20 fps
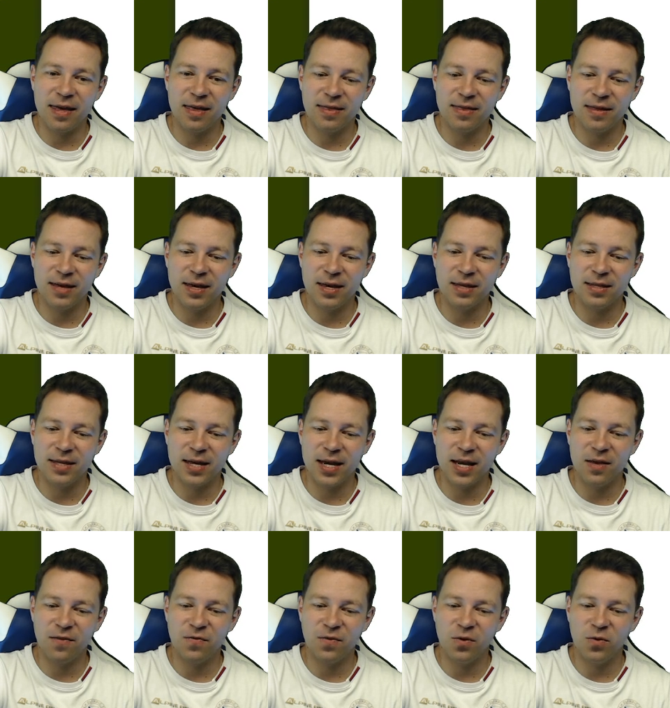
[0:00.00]
thing that
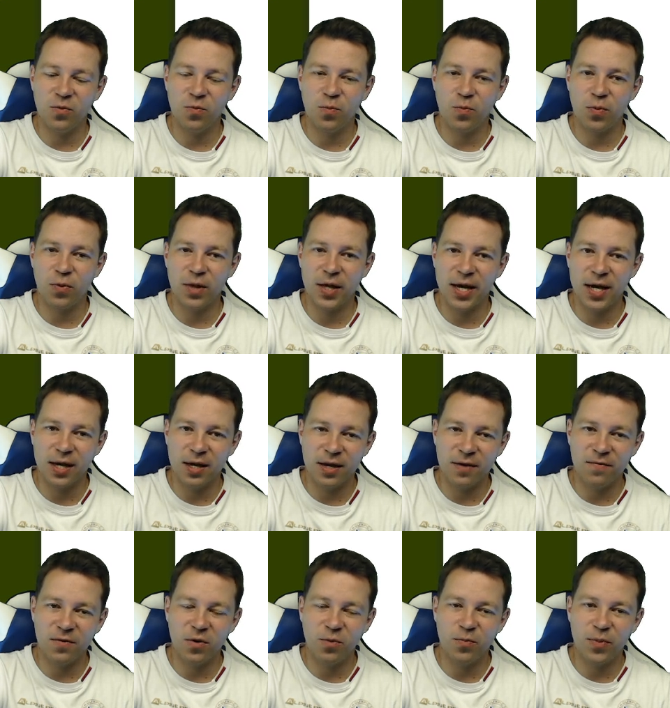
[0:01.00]
if you
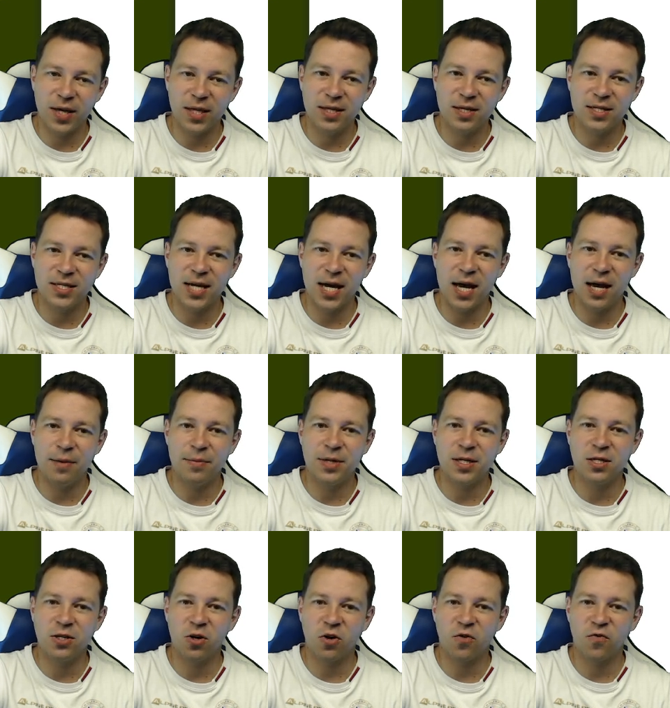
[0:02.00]
bid the
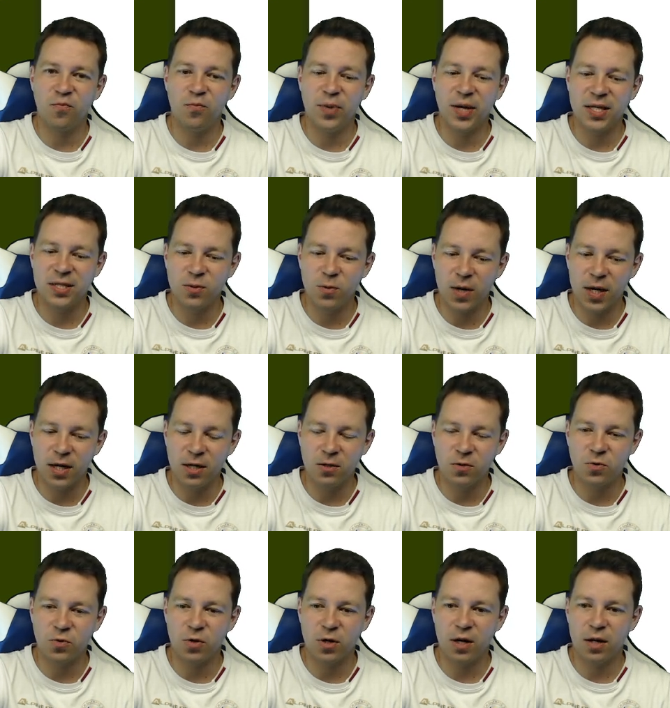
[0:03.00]
diamond, north bids
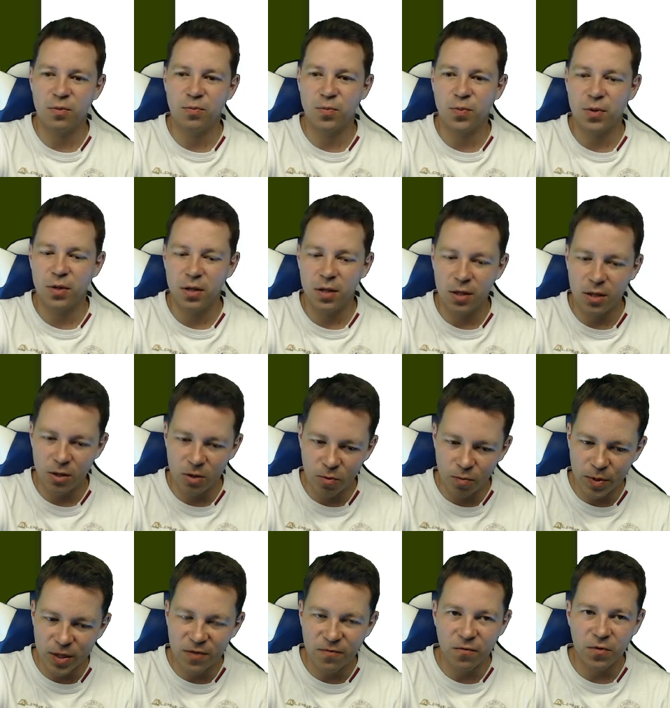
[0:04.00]
1-no trump, you
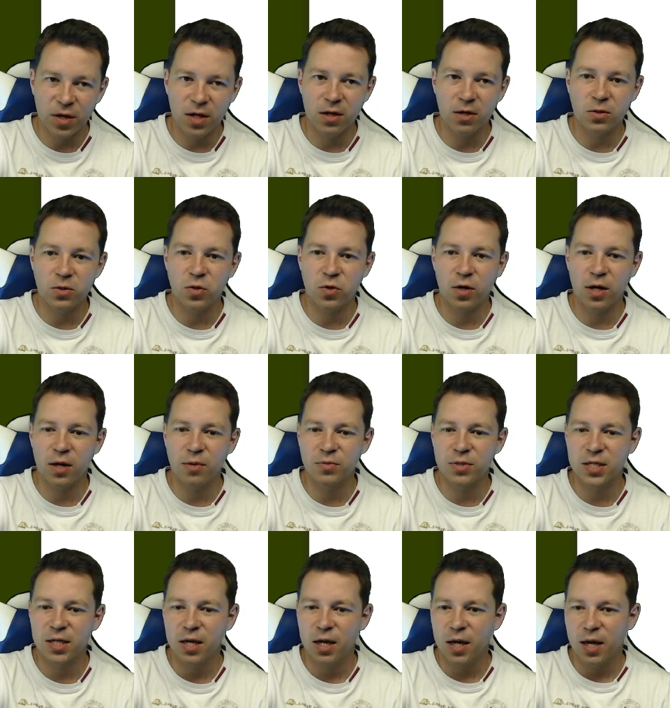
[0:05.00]
bid 3-no
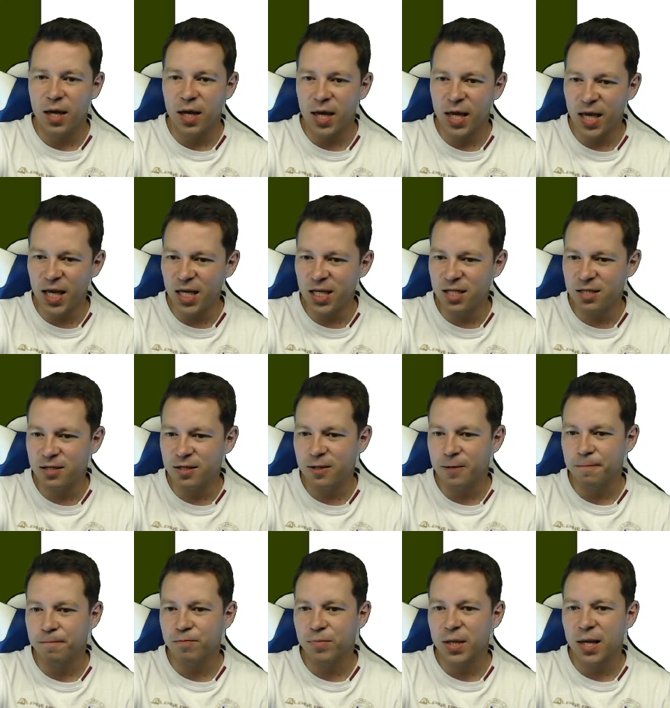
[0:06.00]
trumps, east
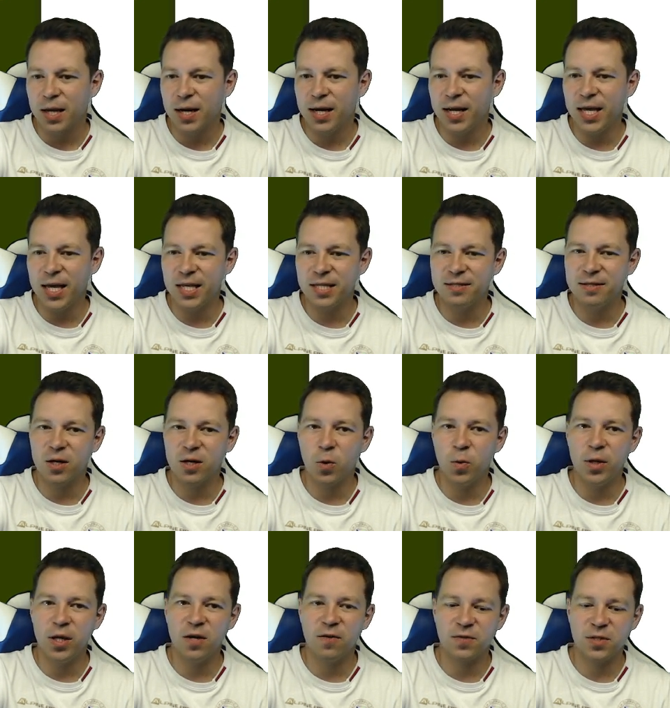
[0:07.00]
leads the
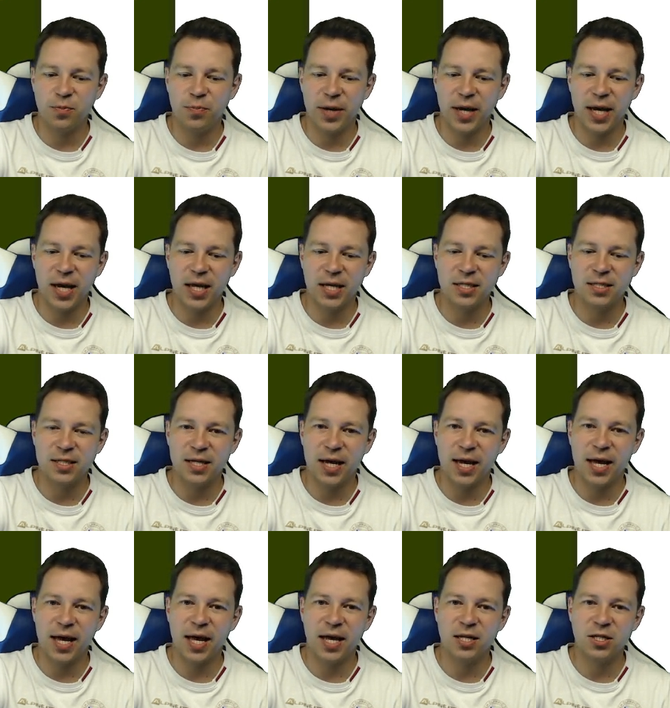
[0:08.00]
queen of spades,
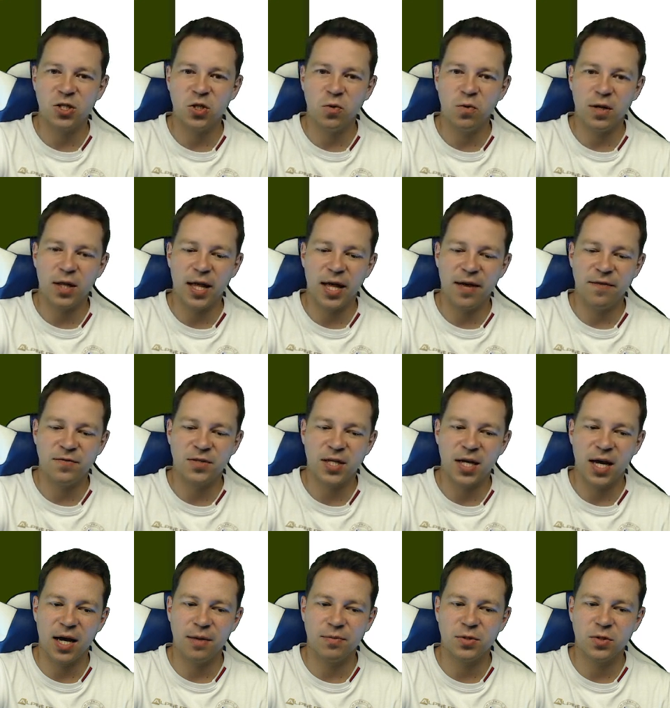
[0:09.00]
and you will have
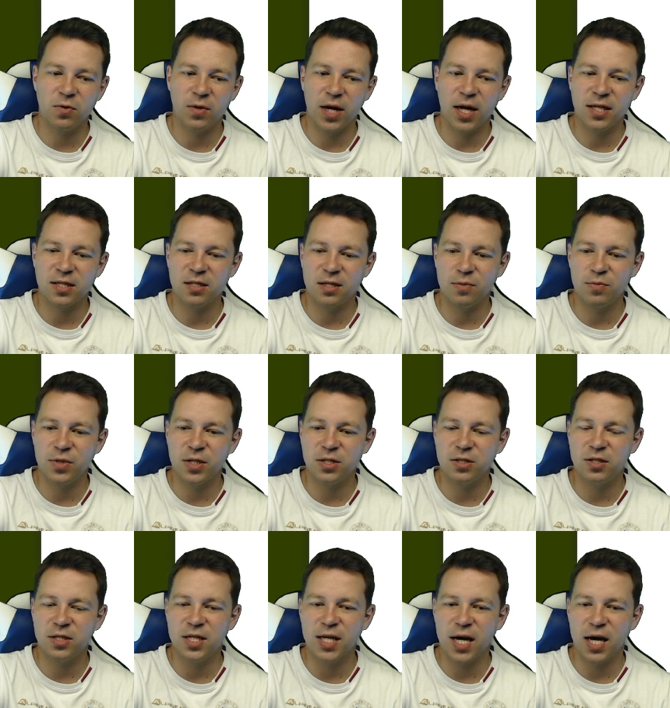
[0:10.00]
time to establish
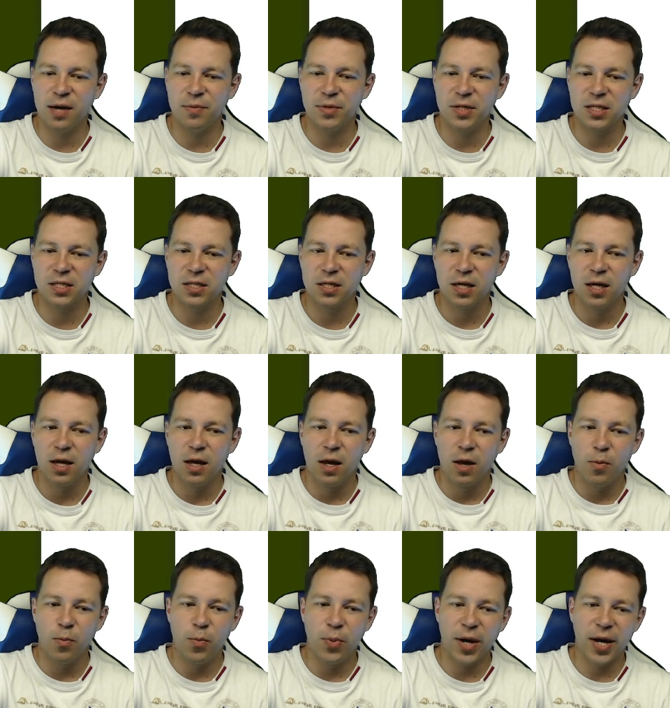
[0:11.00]
the diamonds.
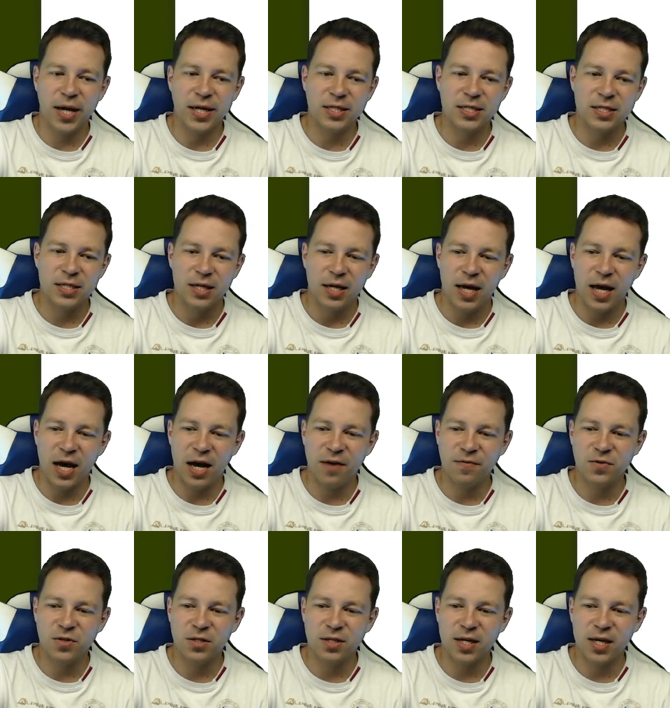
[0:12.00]
But
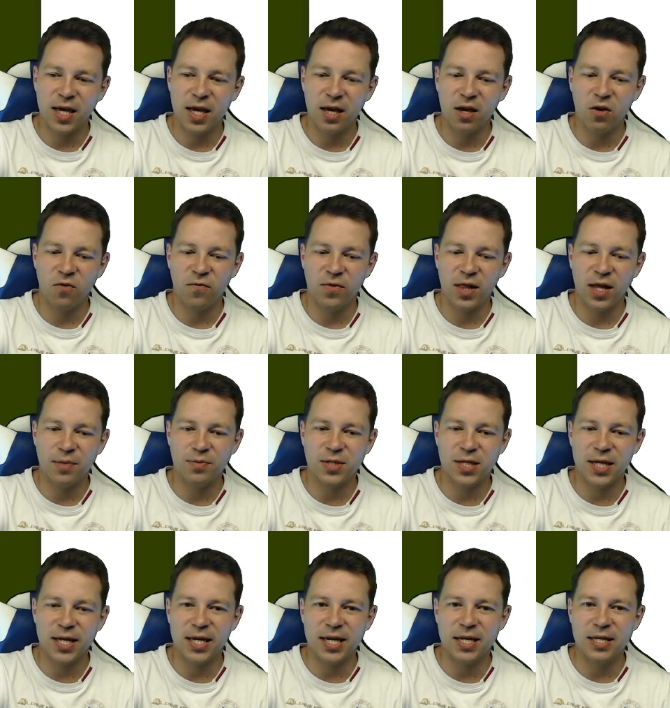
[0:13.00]
after the king of
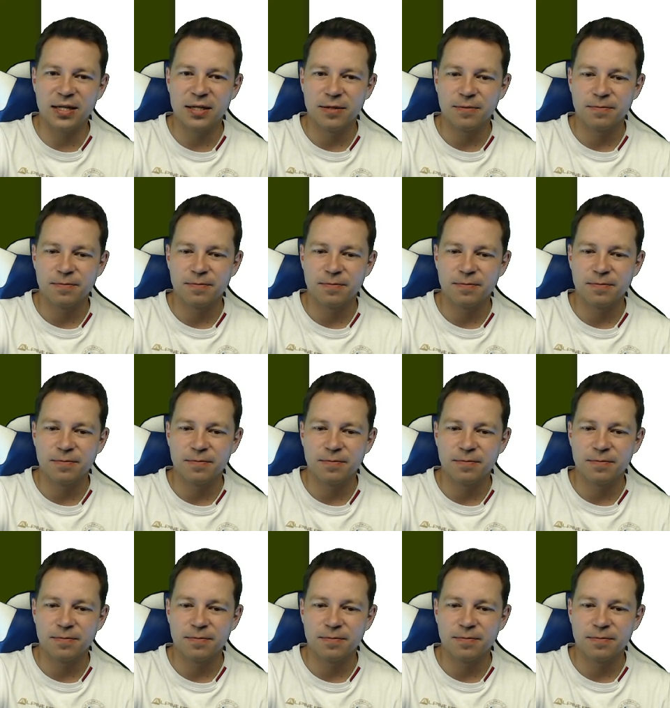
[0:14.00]
clubs lead